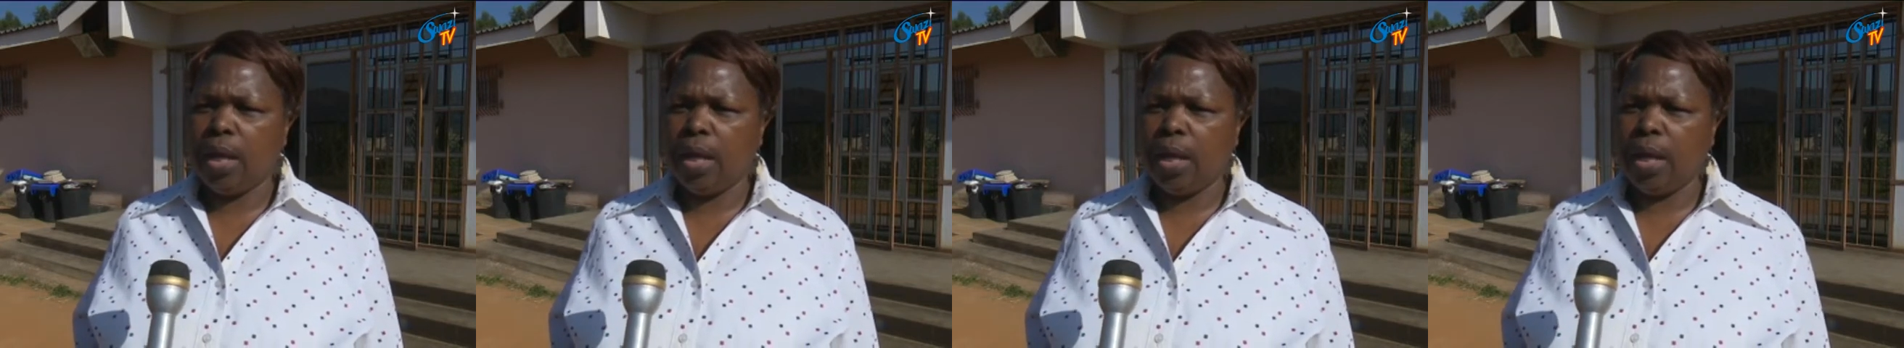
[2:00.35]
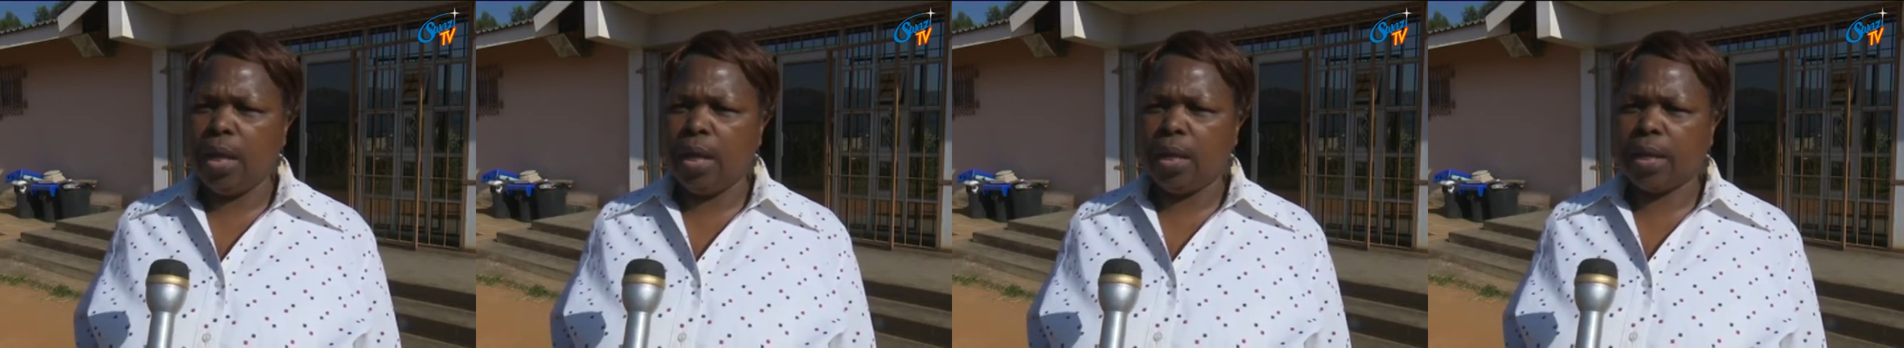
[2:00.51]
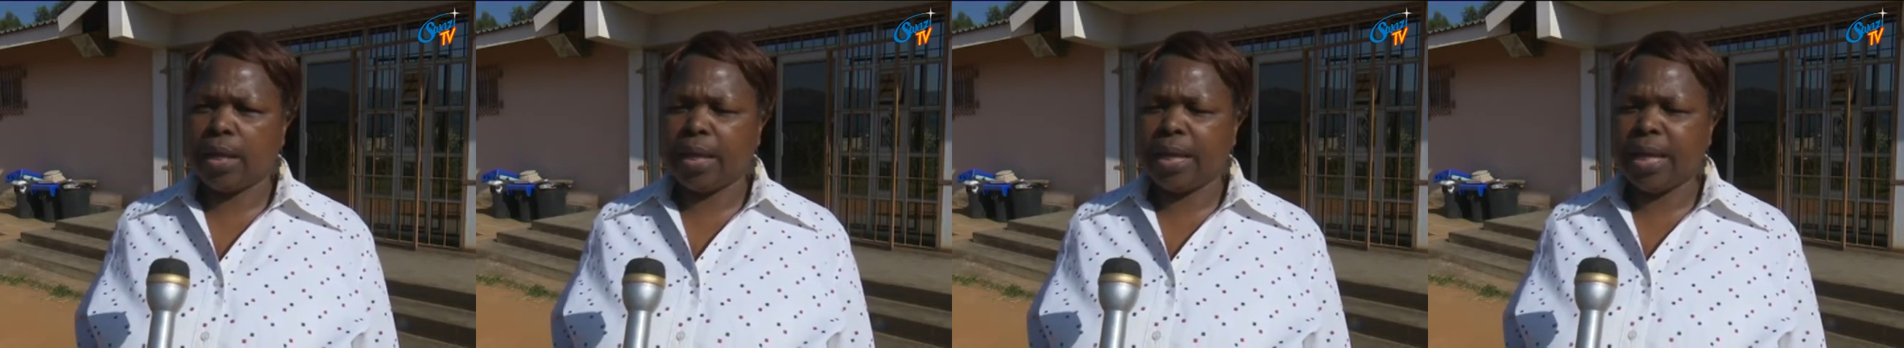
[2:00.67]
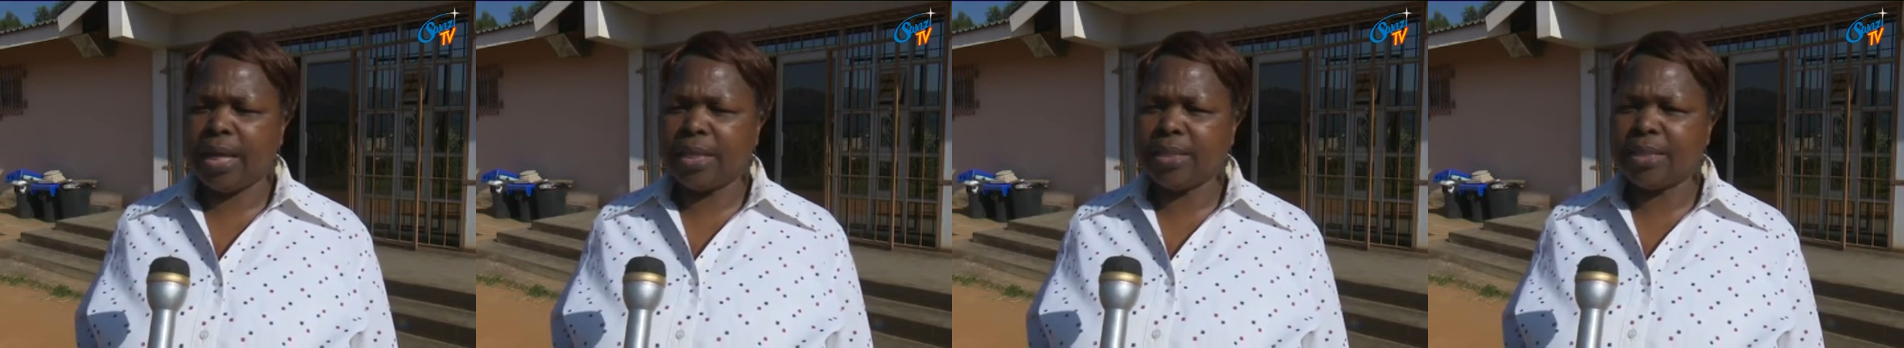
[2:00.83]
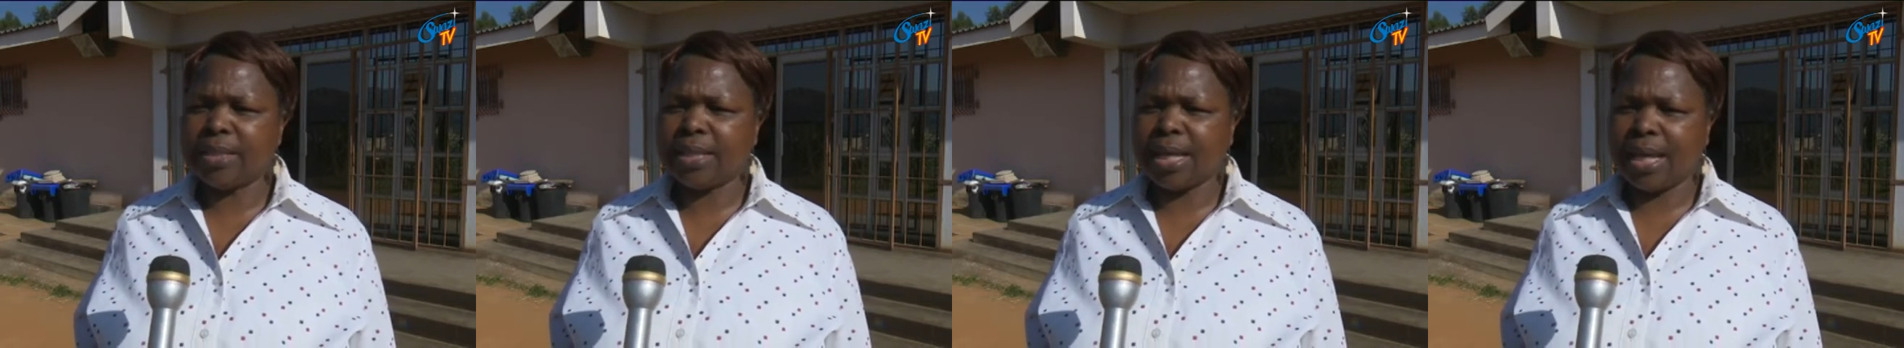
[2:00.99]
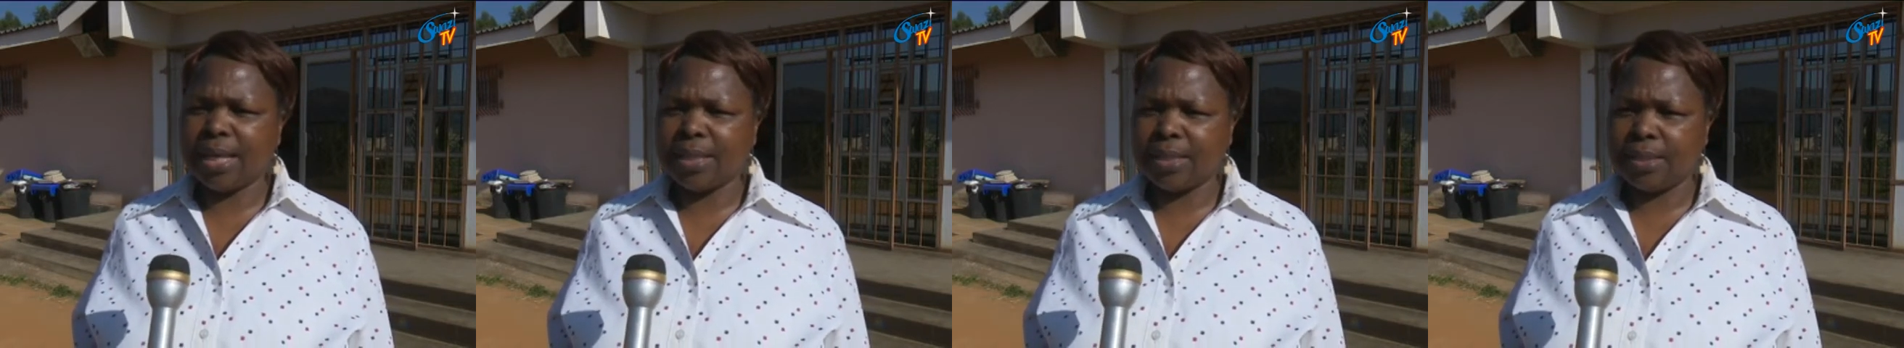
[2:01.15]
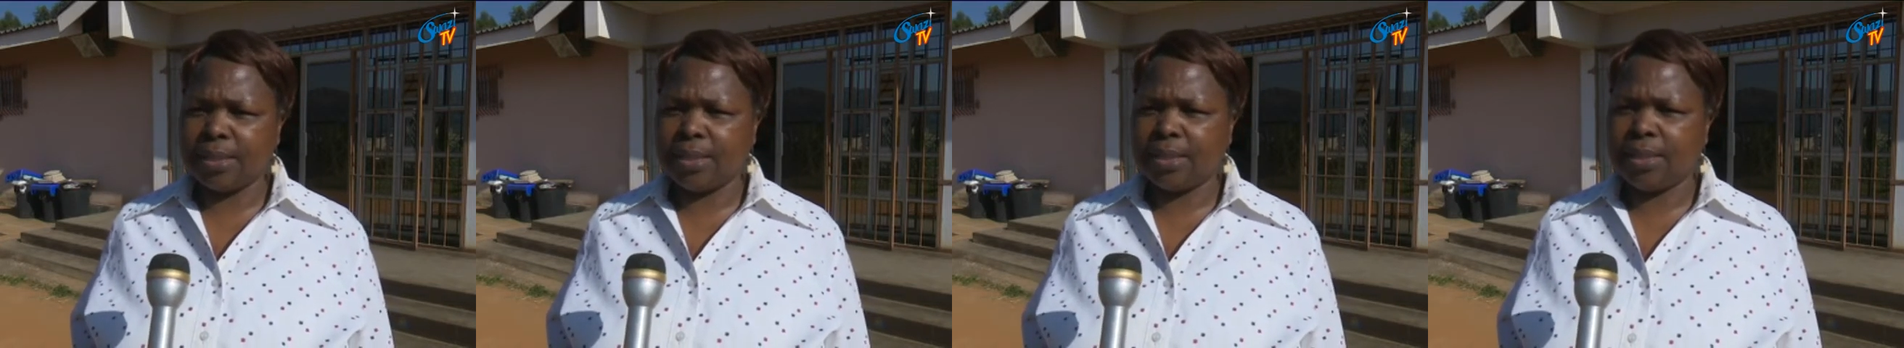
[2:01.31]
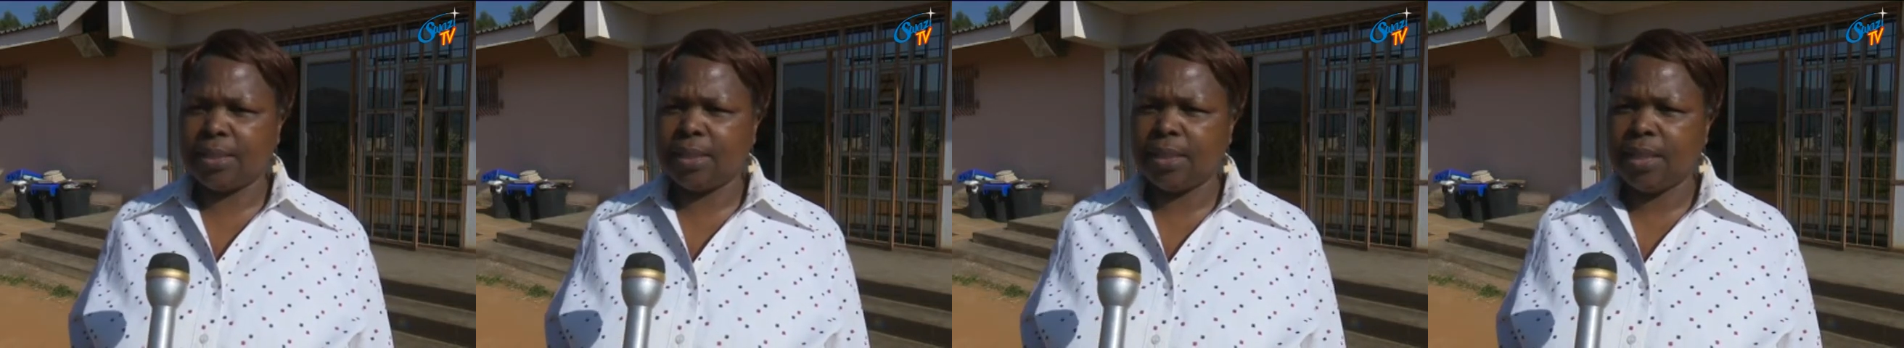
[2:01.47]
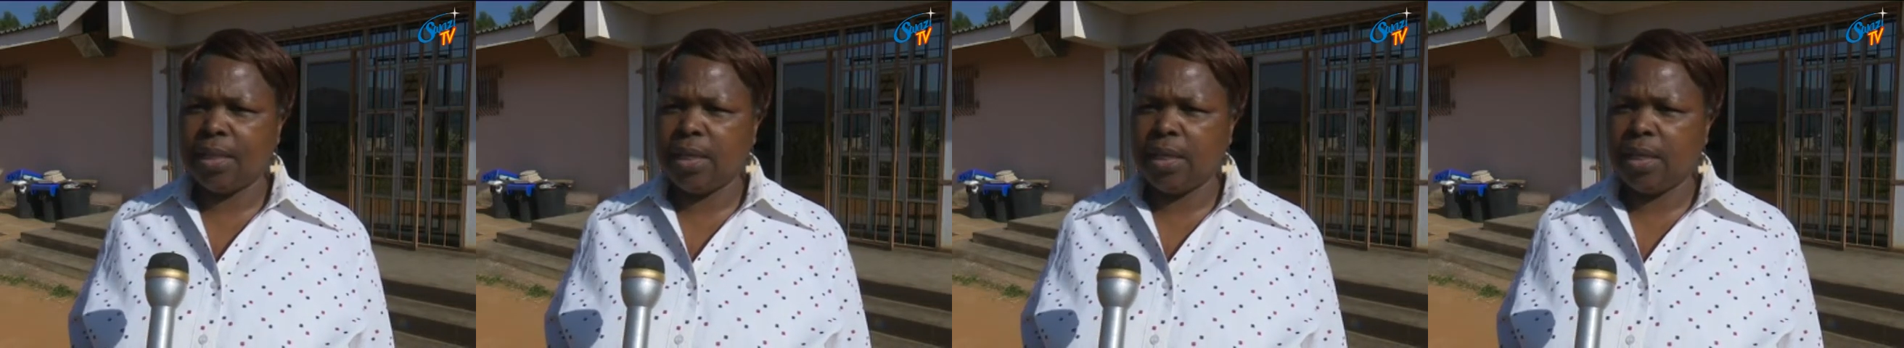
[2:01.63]
eh,
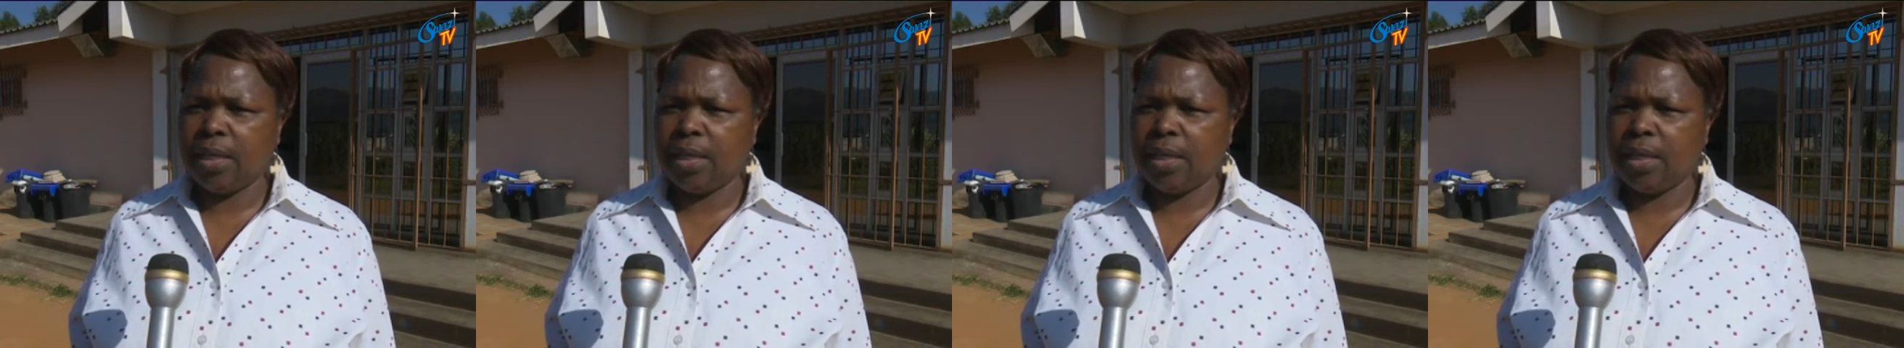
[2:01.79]
cancers.